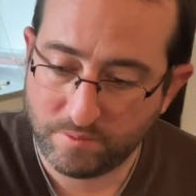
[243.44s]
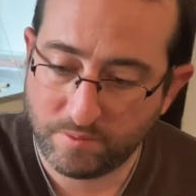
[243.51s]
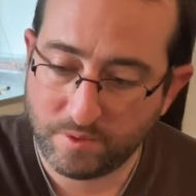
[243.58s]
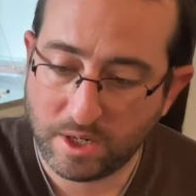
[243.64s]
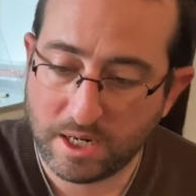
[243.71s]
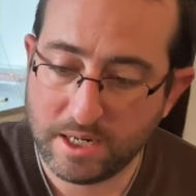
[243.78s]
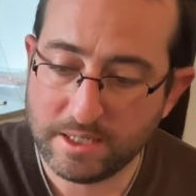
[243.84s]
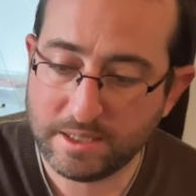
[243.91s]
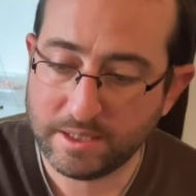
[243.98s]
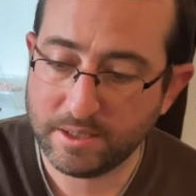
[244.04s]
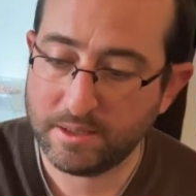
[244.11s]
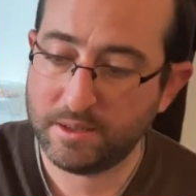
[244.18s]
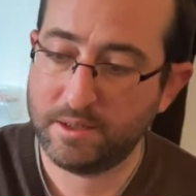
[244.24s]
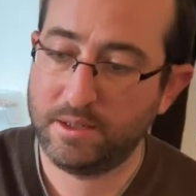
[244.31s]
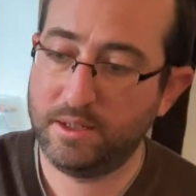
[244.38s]

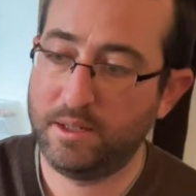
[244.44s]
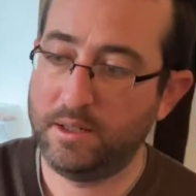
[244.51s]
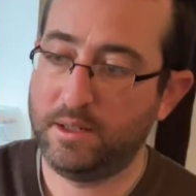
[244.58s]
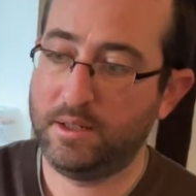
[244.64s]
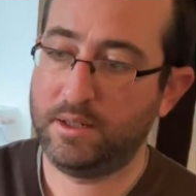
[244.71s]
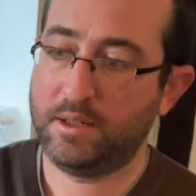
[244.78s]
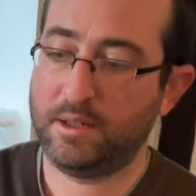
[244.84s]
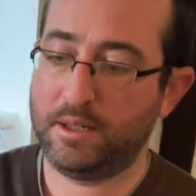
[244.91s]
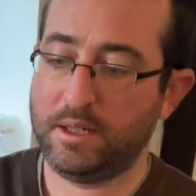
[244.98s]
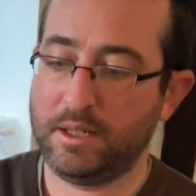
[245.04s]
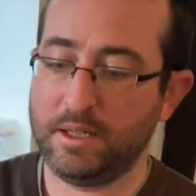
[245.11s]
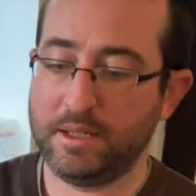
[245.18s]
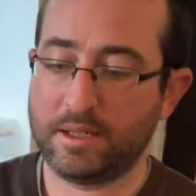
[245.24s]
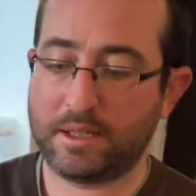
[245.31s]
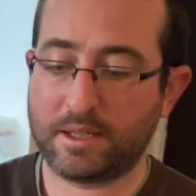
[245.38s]
idea
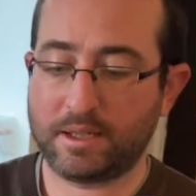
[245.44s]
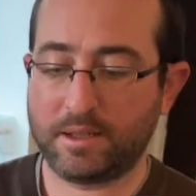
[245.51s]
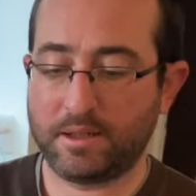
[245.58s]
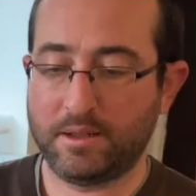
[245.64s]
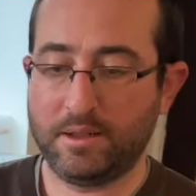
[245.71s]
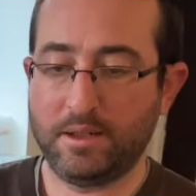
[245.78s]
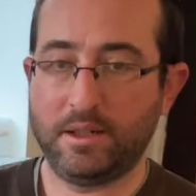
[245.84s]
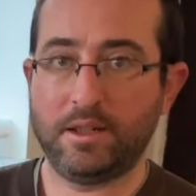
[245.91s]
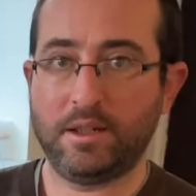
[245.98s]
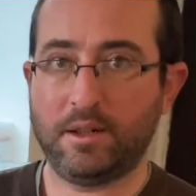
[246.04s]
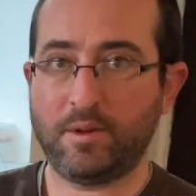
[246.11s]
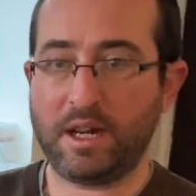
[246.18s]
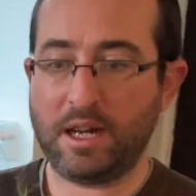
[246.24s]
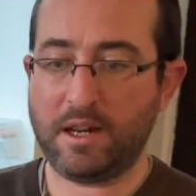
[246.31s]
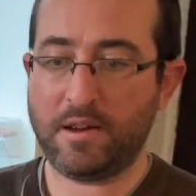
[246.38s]
is, here
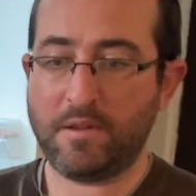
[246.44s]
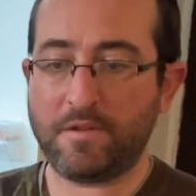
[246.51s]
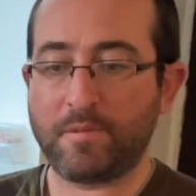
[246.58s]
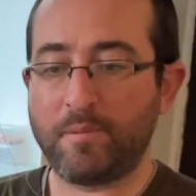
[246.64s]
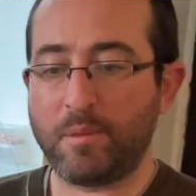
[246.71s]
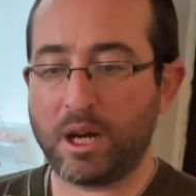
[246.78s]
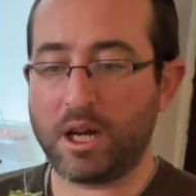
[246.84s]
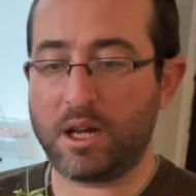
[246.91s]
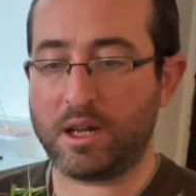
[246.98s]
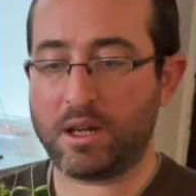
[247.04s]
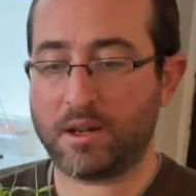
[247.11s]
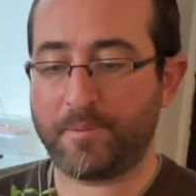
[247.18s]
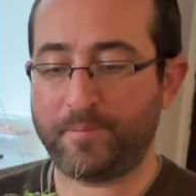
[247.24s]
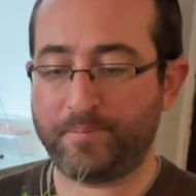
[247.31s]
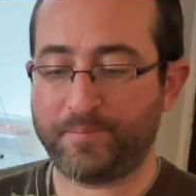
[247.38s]
I have my
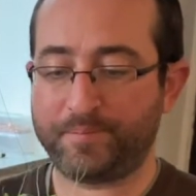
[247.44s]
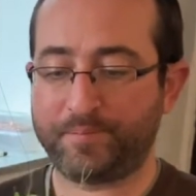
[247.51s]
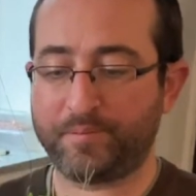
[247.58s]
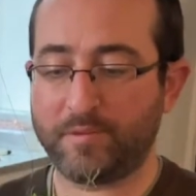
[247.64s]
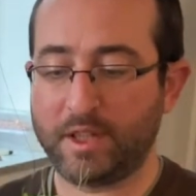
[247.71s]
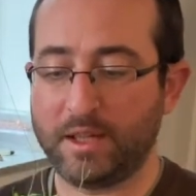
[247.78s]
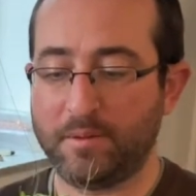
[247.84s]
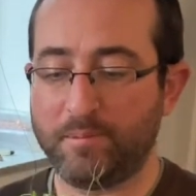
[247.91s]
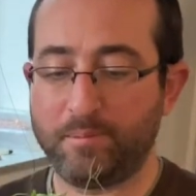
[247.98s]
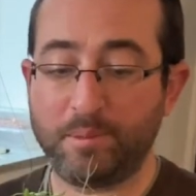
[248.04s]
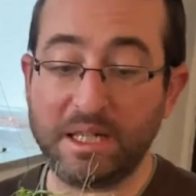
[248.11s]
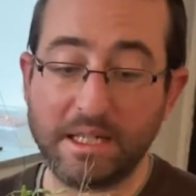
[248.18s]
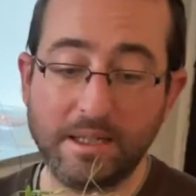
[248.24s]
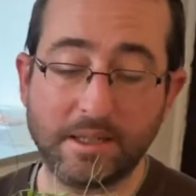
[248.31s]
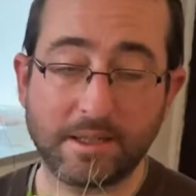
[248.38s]

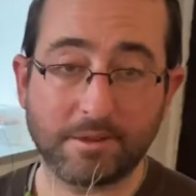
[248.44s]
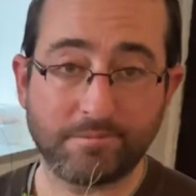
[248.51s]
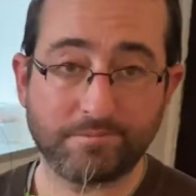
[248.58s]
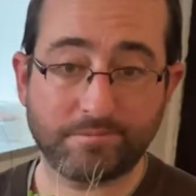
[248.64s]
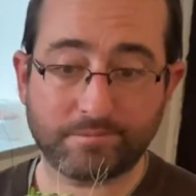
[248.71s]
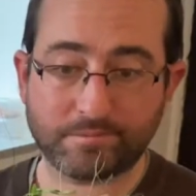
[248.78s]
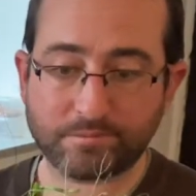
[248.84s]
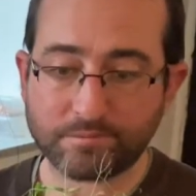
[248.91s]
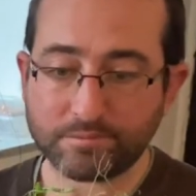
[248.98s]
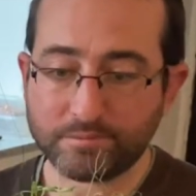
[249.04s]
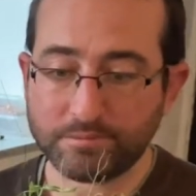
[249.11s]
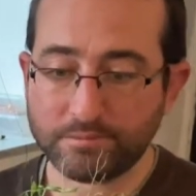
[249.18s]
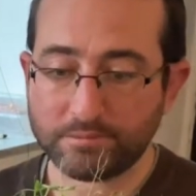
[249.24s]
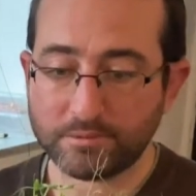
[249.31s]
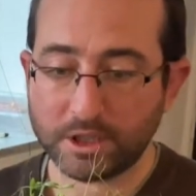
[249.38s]
peas.
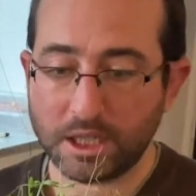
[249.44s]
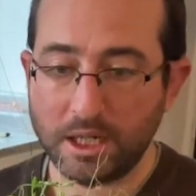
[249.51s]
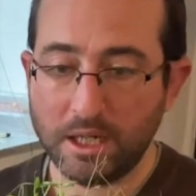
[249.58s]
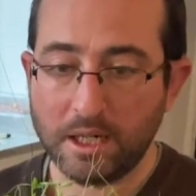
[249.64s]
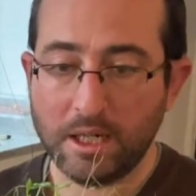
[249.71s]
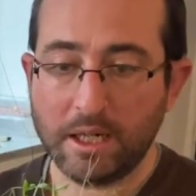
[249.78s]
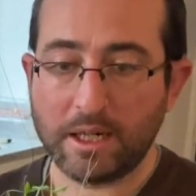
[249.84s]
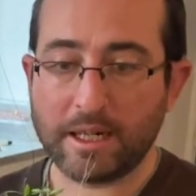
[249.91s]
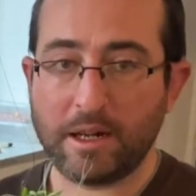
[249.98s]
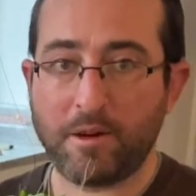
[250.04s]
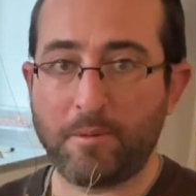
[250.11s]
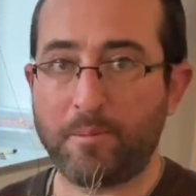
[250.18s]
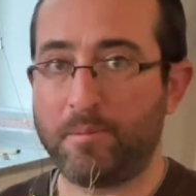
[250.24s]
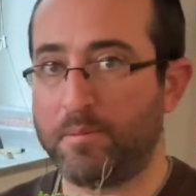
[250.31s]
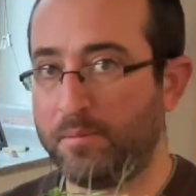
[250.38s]
Now,
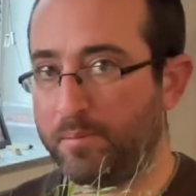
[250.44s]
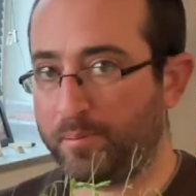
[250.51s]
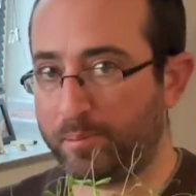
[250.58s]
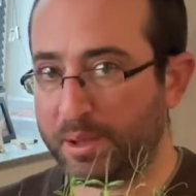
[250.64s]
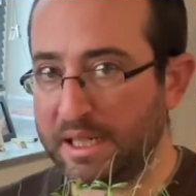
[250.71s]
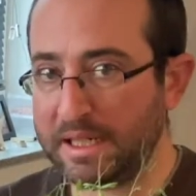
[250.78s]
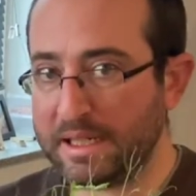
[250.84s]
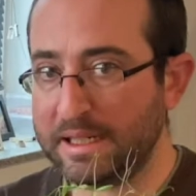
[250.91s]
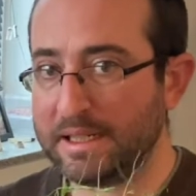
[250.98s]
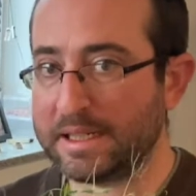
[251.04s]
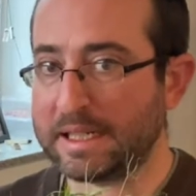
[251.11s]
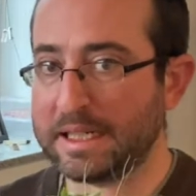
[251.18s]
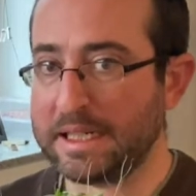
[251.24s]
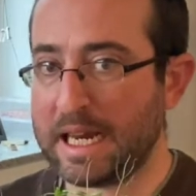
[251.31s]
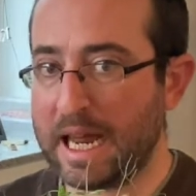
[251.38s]
peas
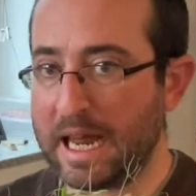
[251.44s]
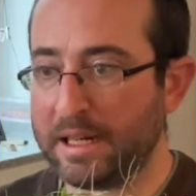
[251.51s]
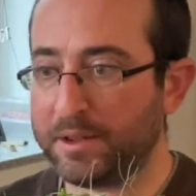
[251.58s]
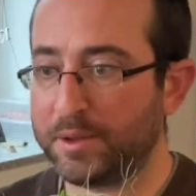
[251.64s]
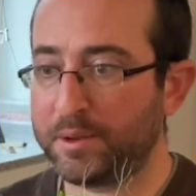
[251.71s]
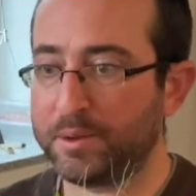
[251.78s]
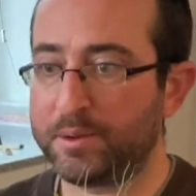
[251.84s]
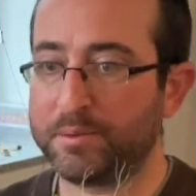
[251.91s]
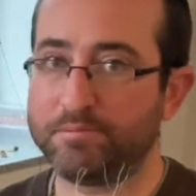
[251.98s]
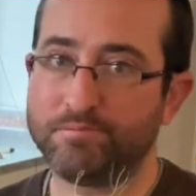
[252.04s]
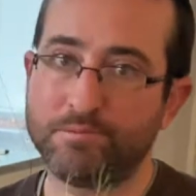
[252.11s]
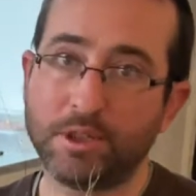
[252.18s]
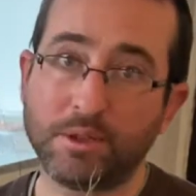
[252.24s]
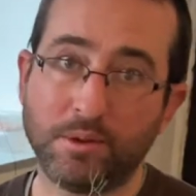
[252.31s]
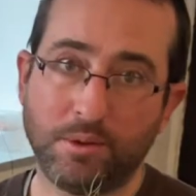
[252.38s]
can handle
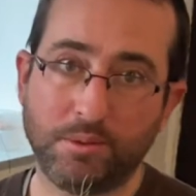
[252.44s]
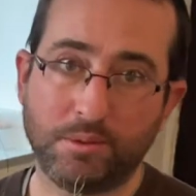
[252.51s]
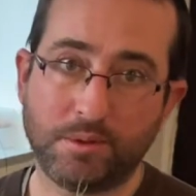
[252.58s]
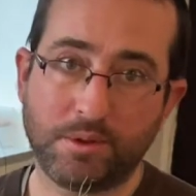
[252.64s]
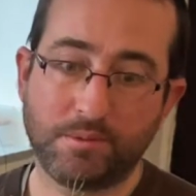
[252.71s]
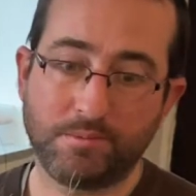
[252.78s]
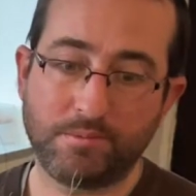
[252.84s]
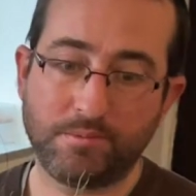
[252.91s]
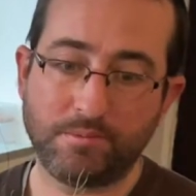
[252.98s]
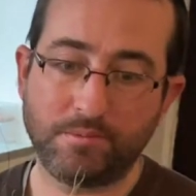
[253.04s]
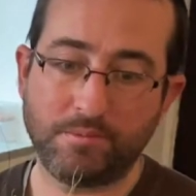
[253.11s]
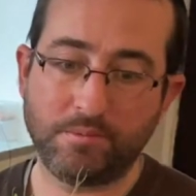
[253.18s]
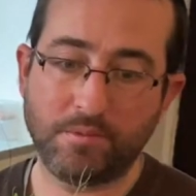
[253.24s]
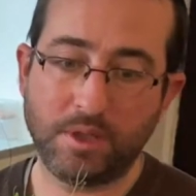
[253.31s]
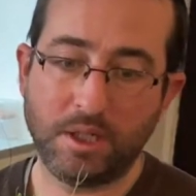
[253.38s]
the cold.
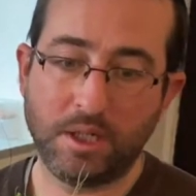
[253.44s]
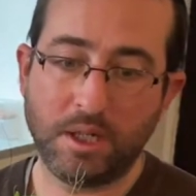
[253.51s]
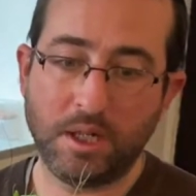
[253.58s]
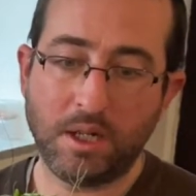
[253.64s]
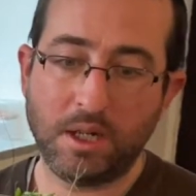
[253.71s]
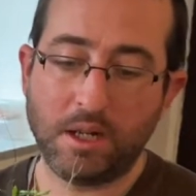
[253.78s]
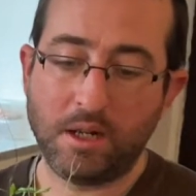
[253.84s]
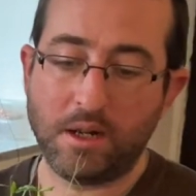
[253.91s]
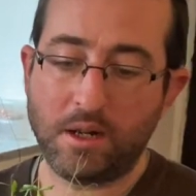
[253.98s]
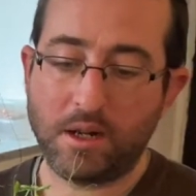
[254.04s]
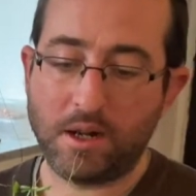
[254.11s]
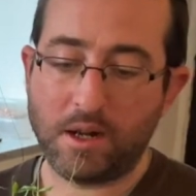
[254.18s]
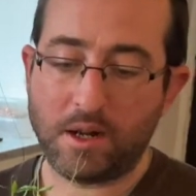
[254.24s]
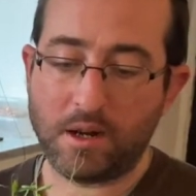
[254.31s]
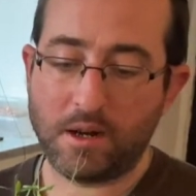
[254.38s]

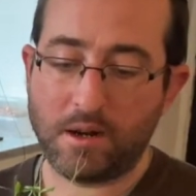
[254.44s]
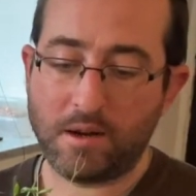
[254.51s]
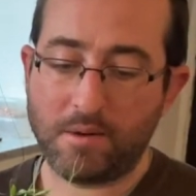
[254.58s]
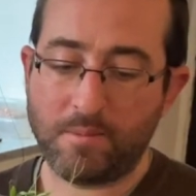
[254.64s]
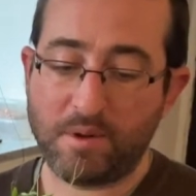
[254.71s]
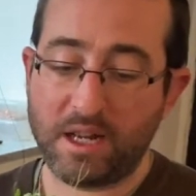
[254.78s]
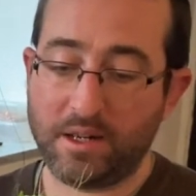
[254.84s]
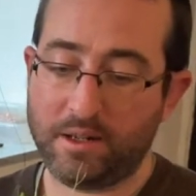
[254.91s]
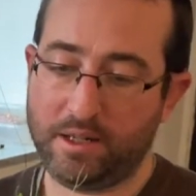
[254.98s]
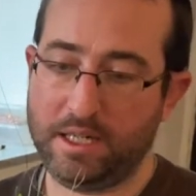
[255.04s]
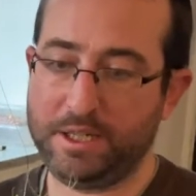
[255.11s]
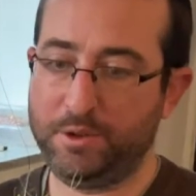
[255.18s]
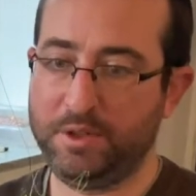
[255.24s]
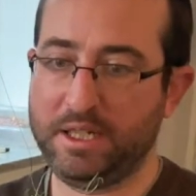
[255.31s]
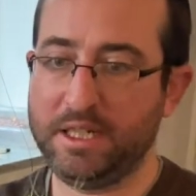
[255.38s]
And as
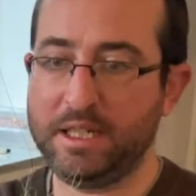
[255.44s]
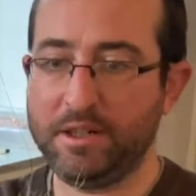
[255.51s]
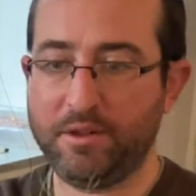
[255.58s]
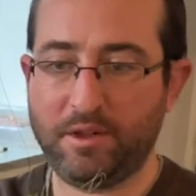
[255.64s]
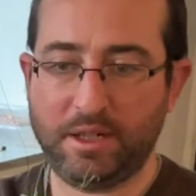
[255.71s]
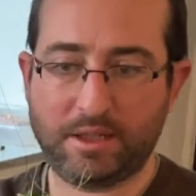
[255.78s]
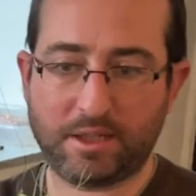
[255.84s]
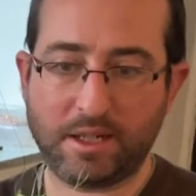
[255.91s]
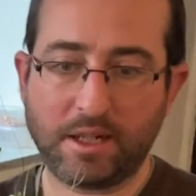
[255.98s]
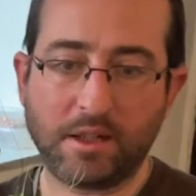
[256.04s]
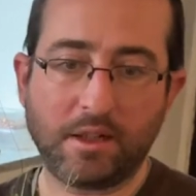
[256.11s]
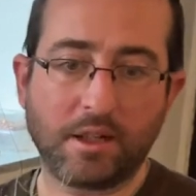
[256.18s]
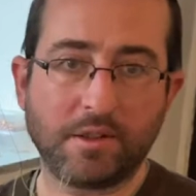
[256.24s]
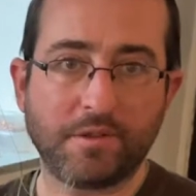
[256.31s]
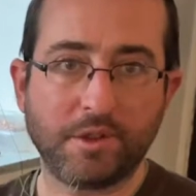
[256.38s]
you see here, it's got a
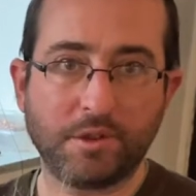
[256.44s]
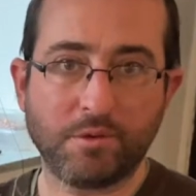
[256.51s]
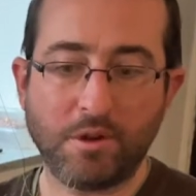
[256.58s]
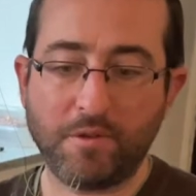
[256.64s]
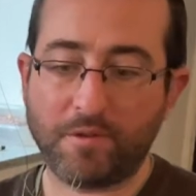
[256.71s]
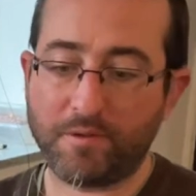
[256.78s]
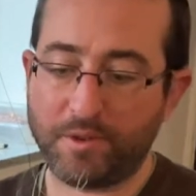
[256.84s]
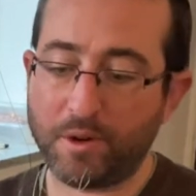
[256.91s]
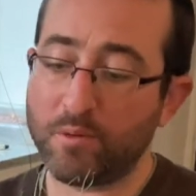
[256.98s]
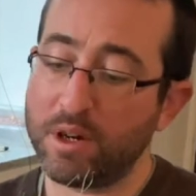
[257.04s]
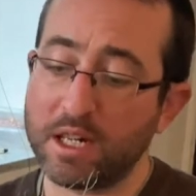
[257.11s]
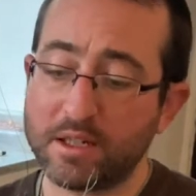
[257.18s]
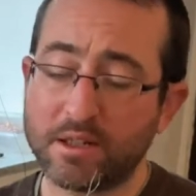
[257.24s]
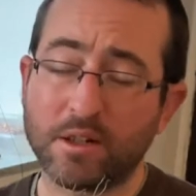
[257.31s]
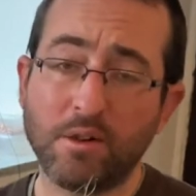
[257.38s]
lot of good growth. They're
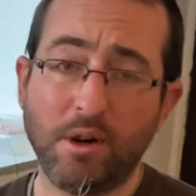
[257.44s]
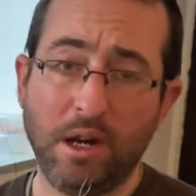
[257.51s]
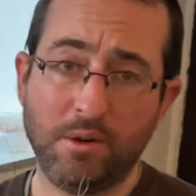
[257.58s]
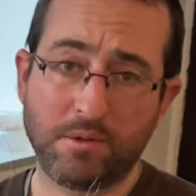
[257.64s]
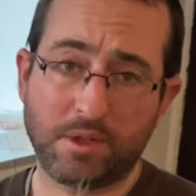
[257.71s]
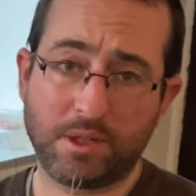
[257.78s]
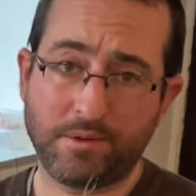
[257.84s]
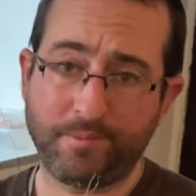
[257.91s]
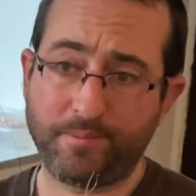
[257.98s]
ready to go out.